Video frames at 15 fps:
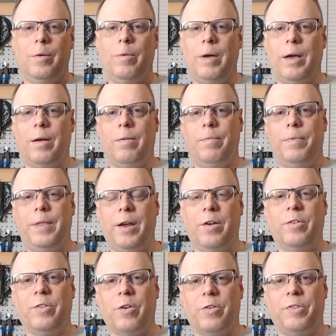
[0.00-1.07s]
Well,
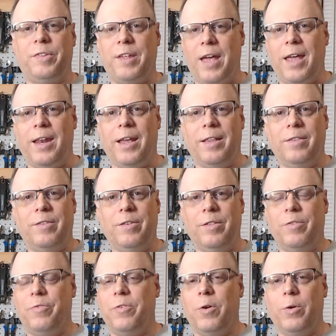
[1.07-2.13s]
there's our sad end to
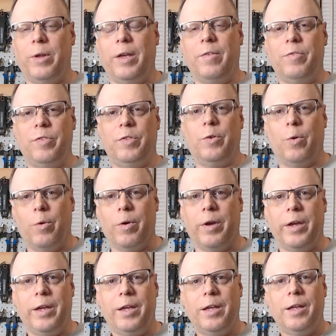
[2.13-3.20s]
the FauxDev
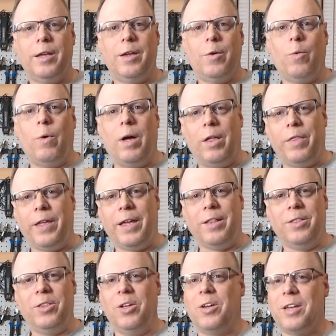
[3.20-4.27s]
story. While they
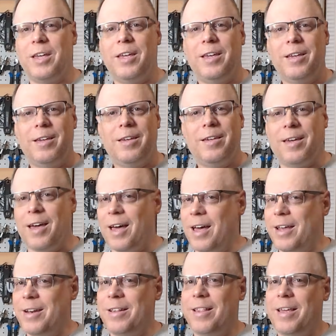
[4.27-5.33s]
look
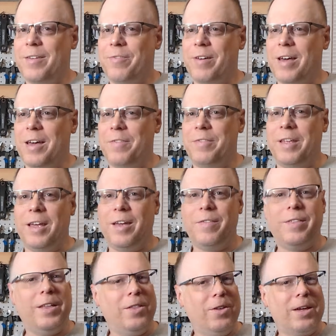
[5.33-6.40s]
kind of like
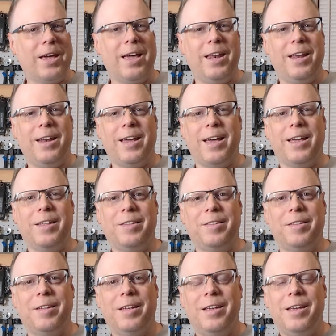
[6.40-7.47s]
FauxDev, they look kind of
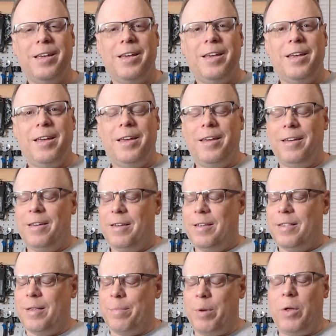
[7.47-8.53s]
nice.
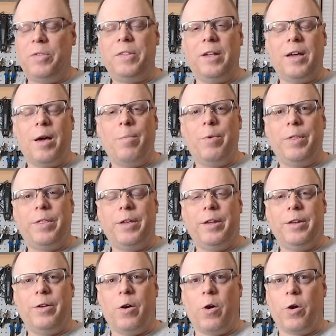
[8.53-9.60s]
The bolts that come with
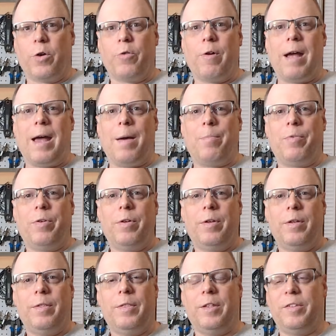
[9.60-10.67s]
it are crap.
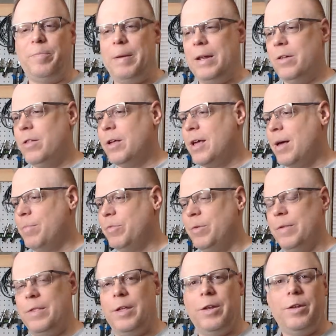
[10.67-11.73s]
The spindle that comes
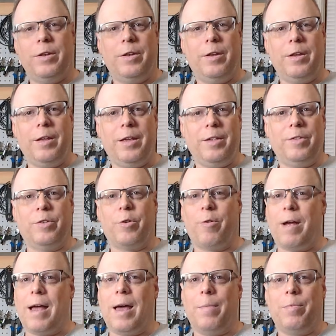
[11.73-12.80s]
with it is
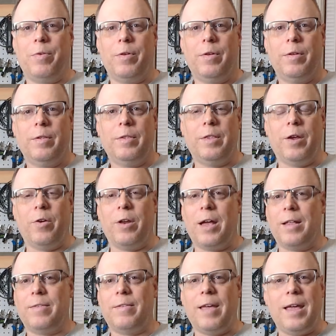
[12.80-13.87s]
crap. They're
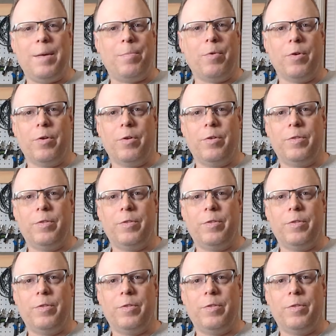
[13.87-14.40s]
not tapered.